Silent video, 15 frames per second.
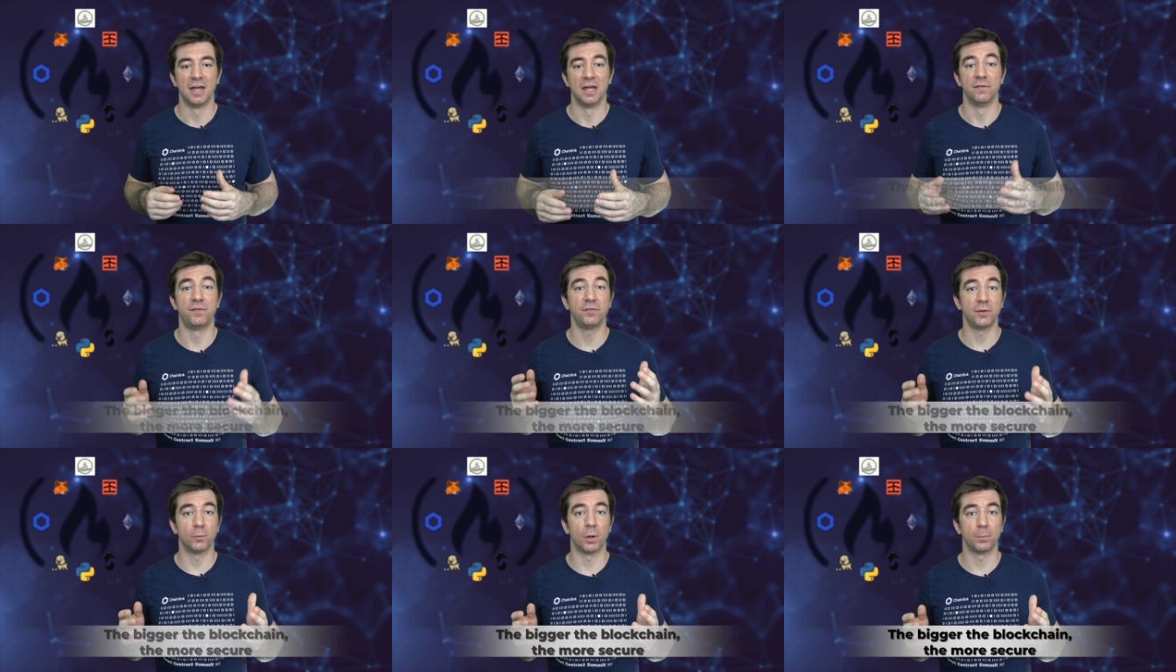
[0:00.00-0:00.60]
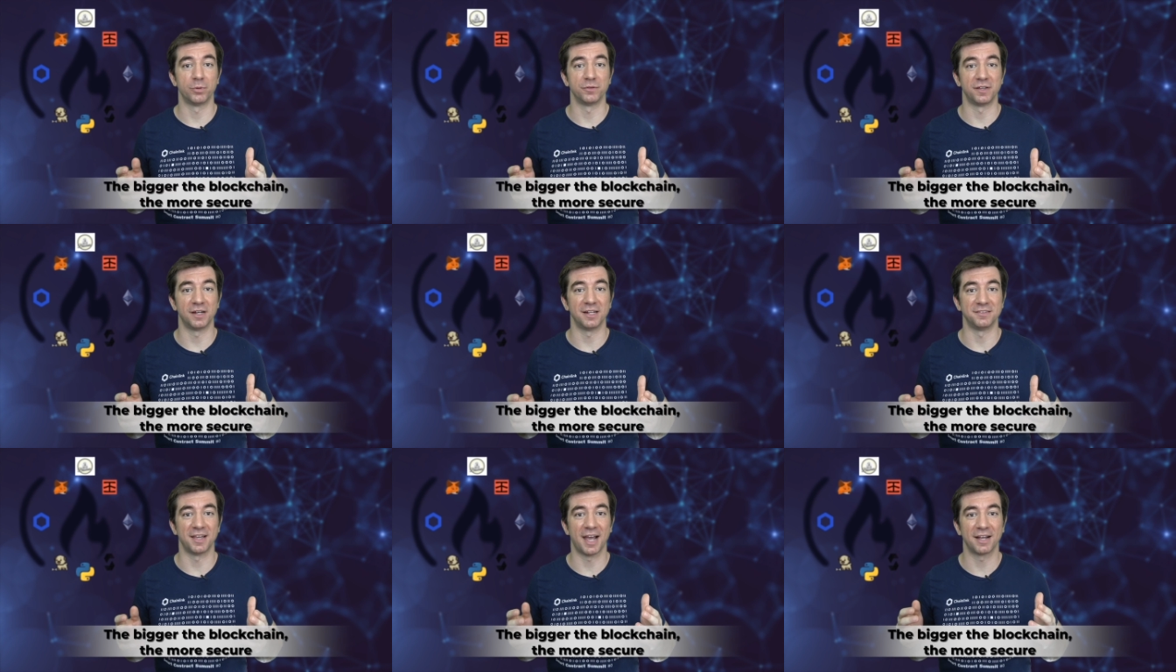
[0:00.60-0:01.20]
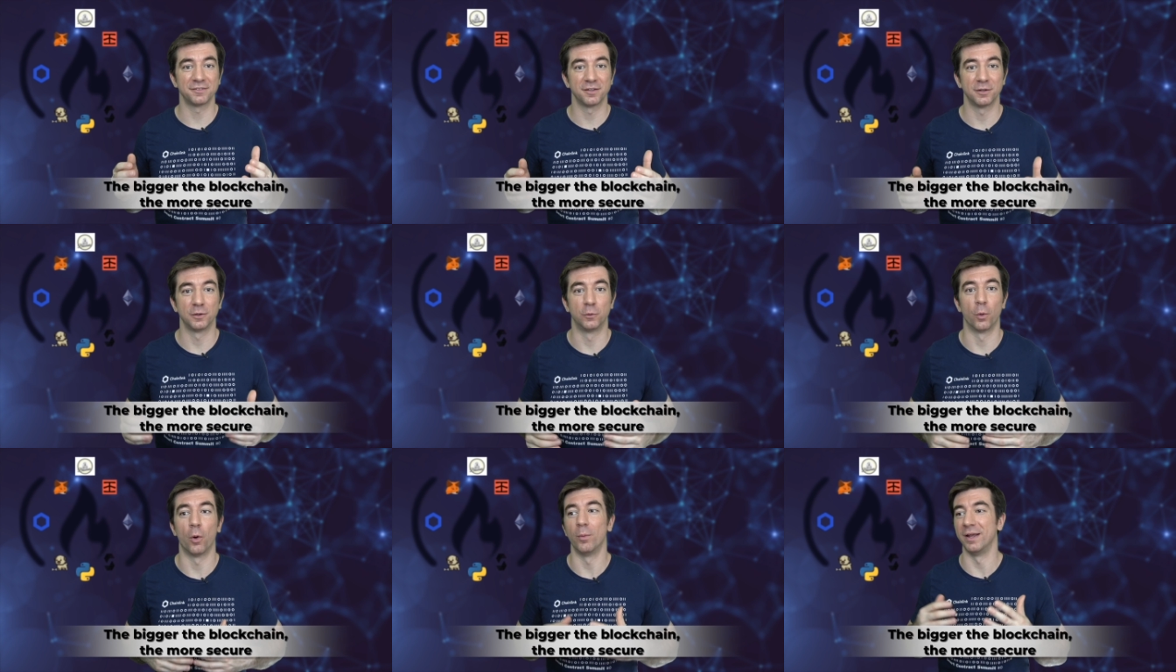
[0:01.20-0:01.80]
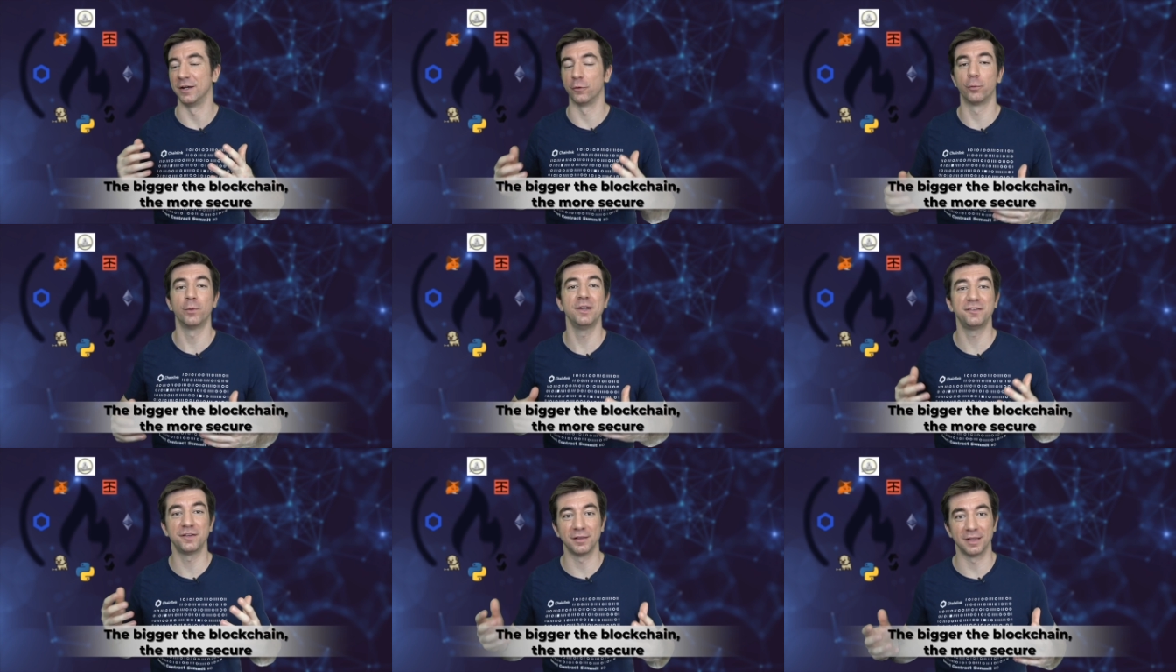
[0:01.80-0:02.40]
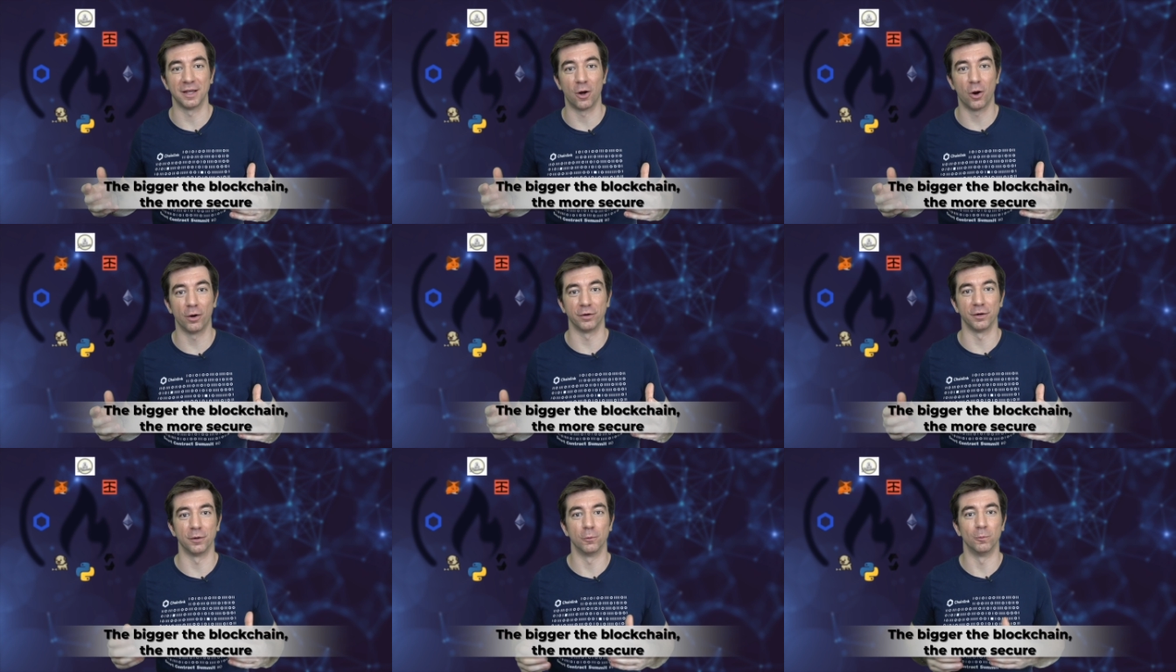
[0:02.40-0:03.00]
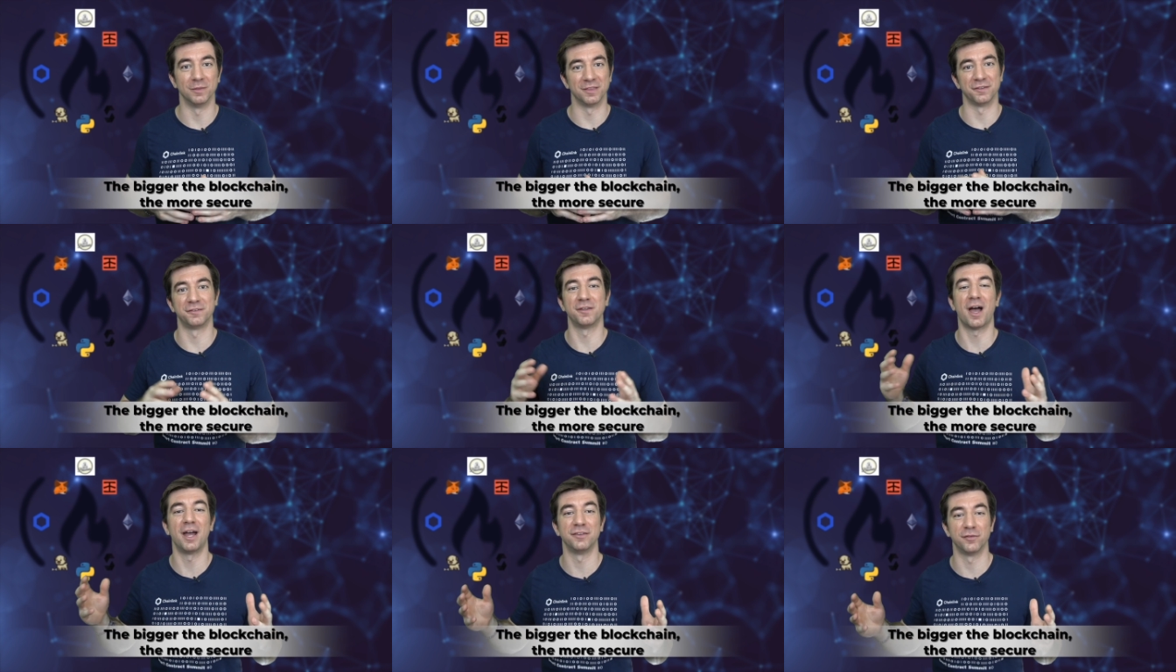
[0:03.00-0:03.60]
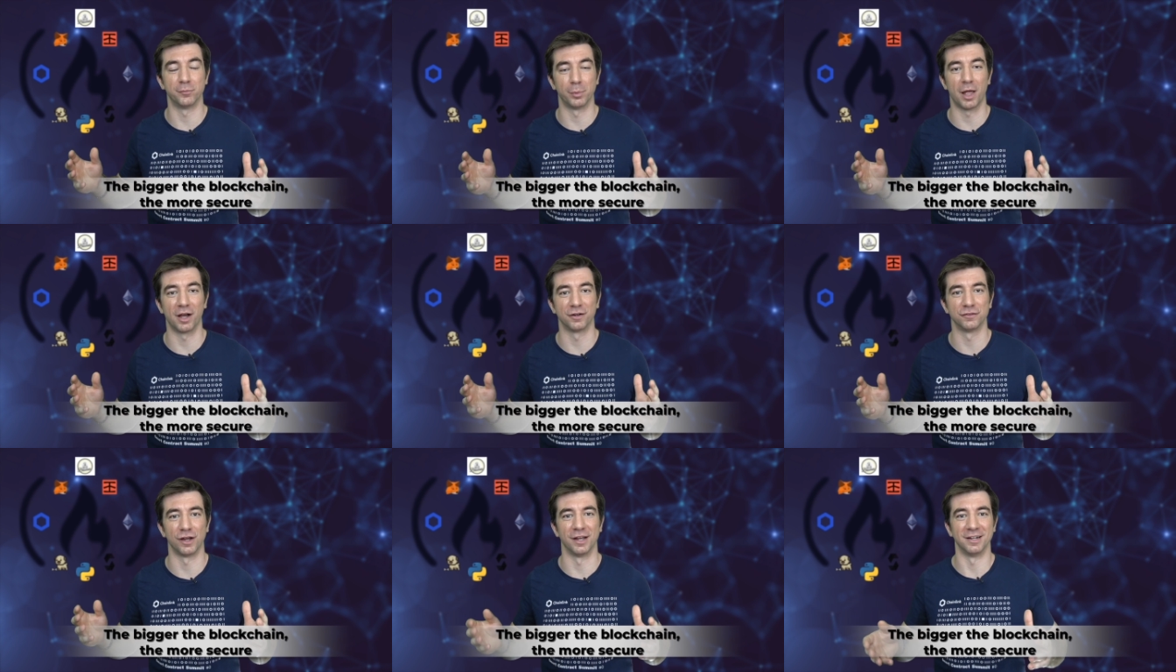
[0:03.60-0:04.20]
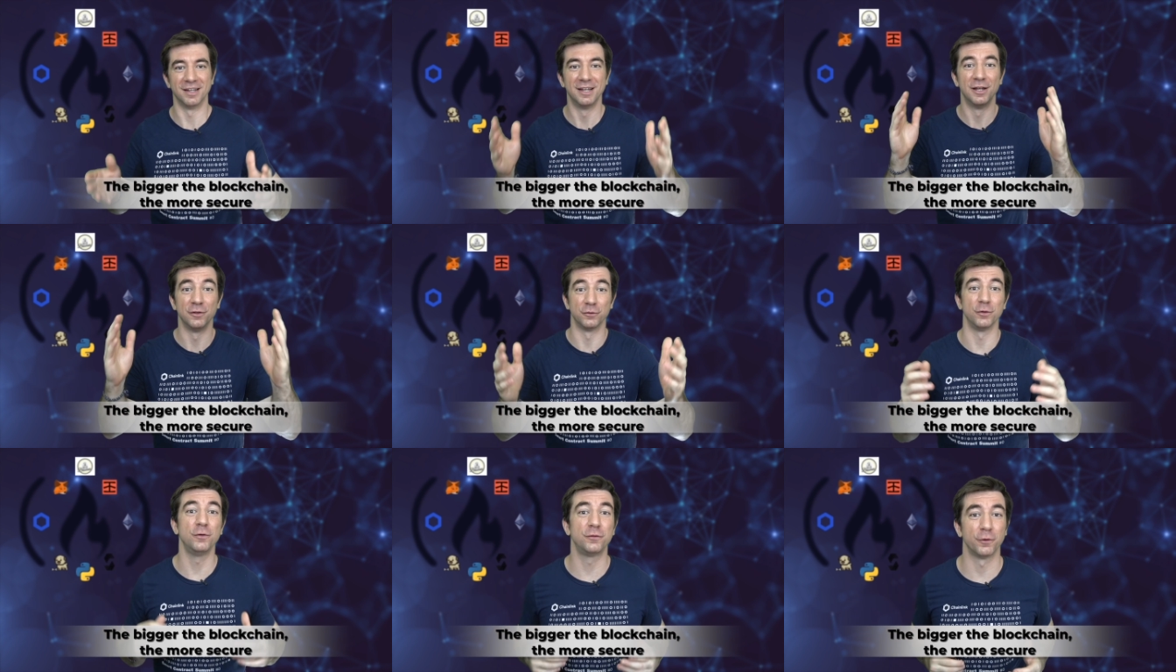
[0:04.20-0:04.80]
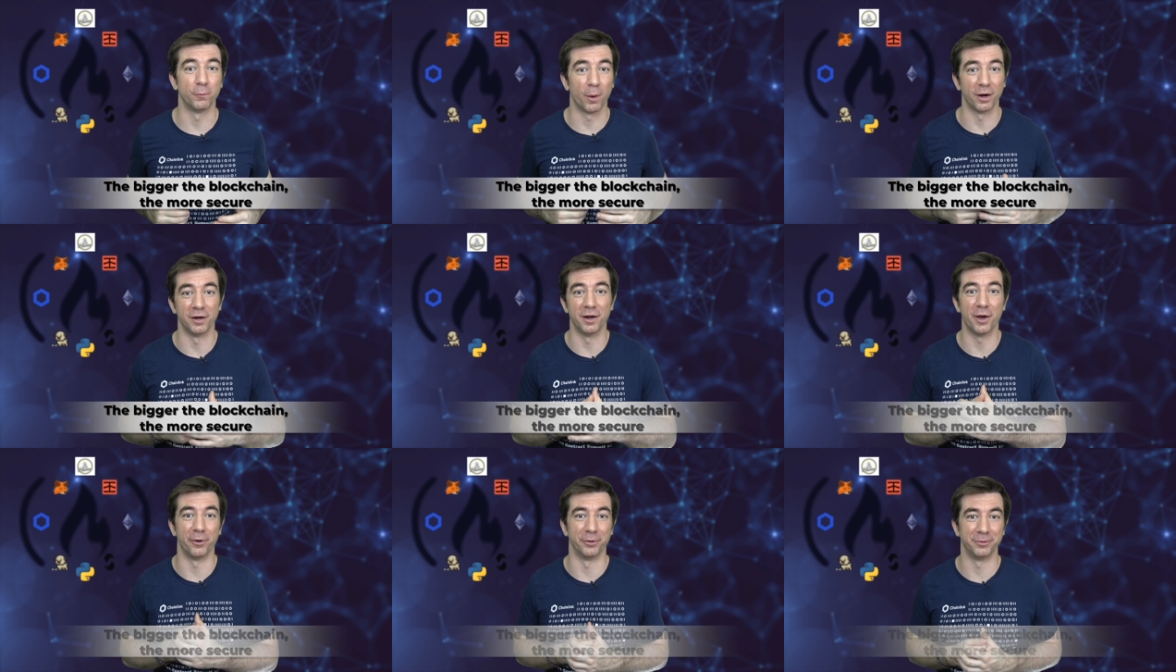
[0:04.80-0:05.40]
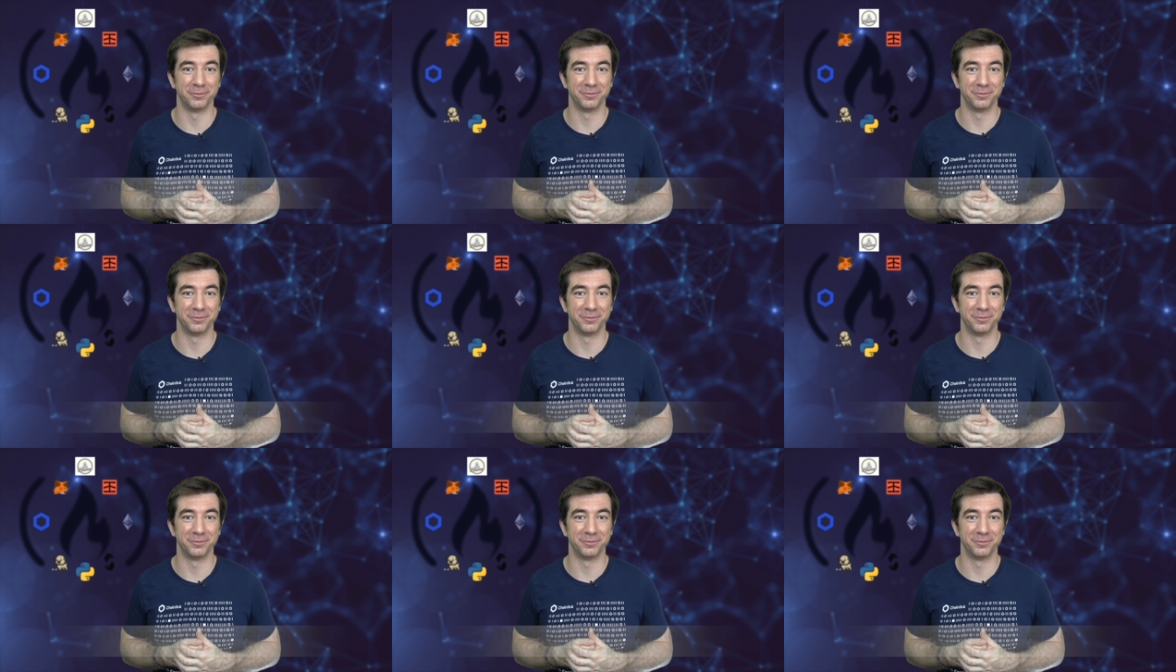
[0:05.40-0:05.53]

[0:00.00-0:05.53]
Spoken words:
51% attacks grow increasingly harder with the size of blockchain, so you should run a node.